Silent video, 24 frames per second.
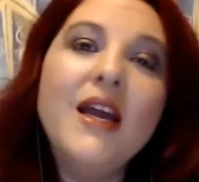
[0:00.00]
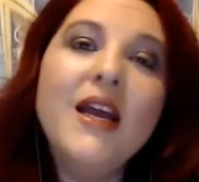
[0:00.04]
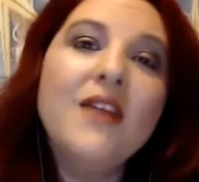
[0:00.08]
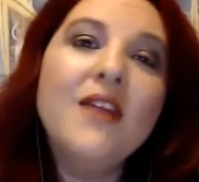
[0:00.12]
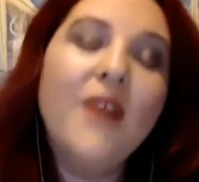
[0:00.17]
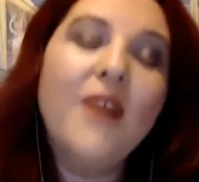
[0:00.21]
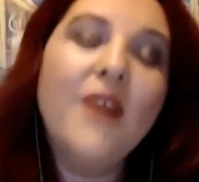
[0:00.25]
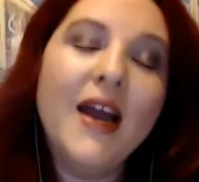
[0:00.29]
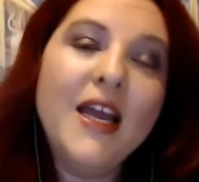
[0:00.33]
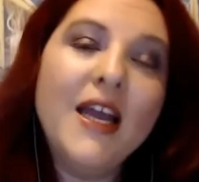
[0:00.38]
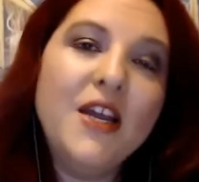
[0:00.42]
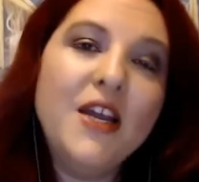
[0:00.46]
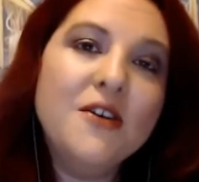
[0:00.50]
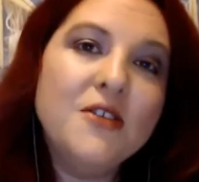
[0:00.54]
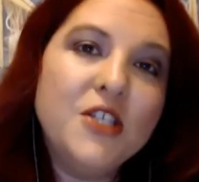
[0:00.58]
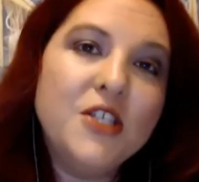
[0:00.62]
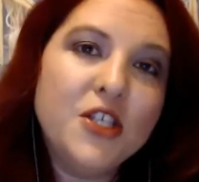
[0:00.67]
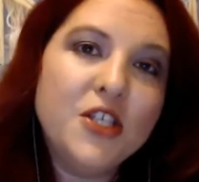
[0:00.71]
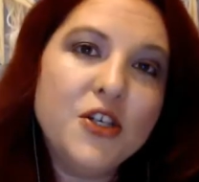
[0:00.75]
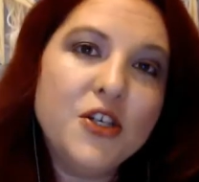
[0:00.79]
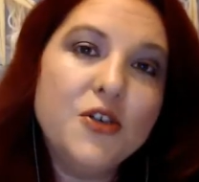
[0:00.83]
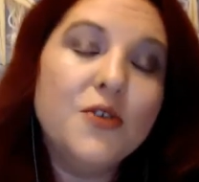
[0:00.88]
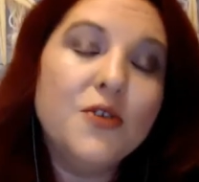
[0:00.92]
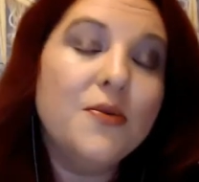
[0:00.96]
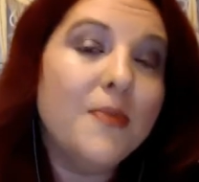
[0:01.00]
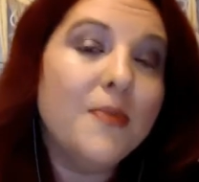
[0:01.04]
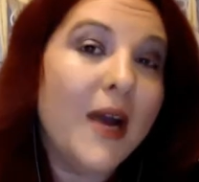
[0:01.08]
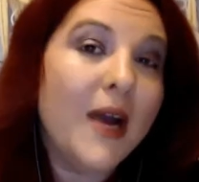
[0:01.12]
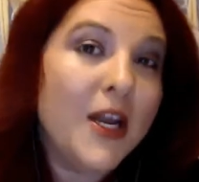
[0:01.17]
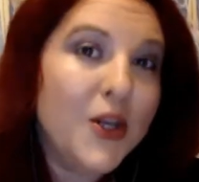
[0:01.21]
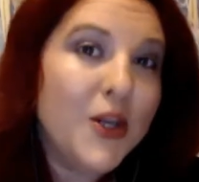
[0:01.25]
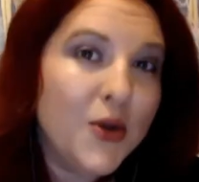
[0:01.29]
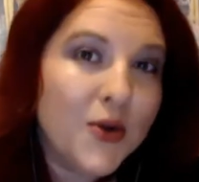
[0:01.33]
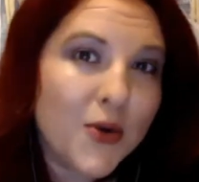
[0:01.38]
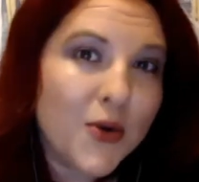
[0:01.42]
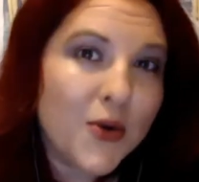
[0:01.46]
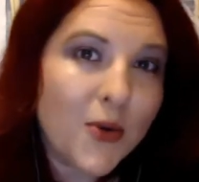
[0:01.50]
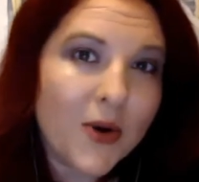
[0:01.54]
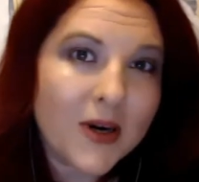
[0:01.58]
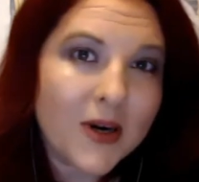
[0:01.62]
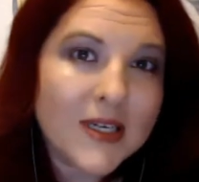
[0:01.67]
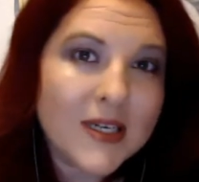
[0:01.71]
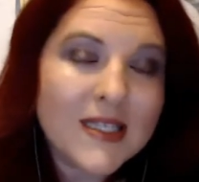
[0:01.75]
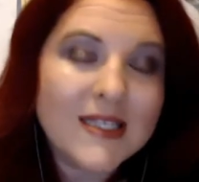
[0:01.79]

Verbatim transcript: invite you to my new course,